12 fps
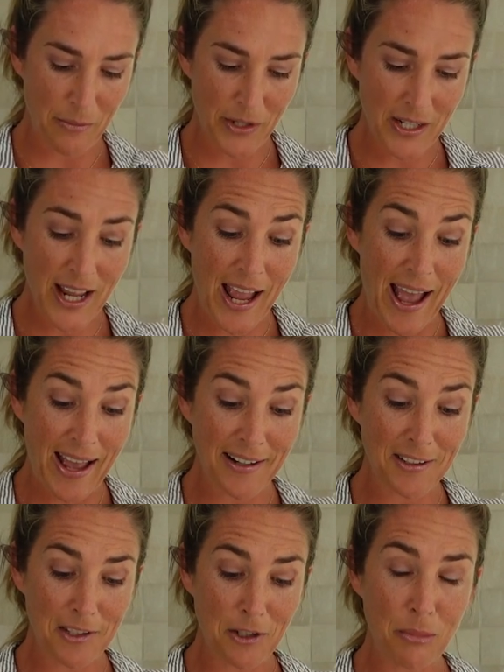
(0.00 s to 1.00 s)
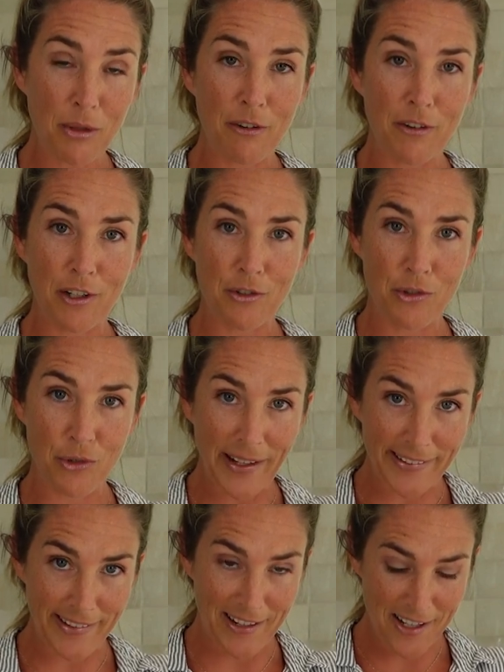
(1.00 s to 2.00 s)
We're gonna add a little bit of our
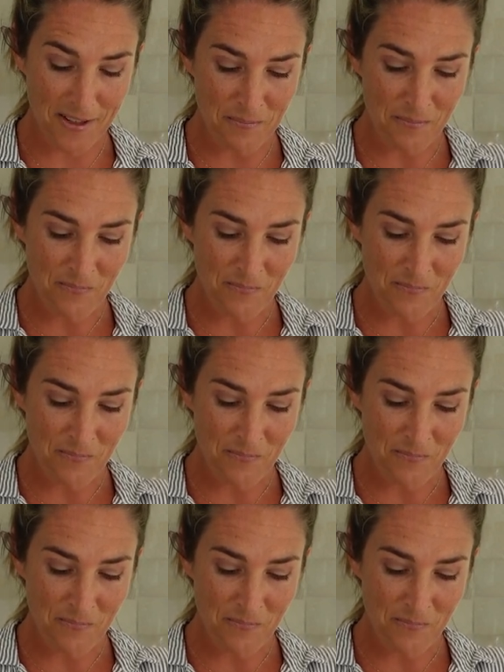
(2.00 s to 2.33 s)
dressing,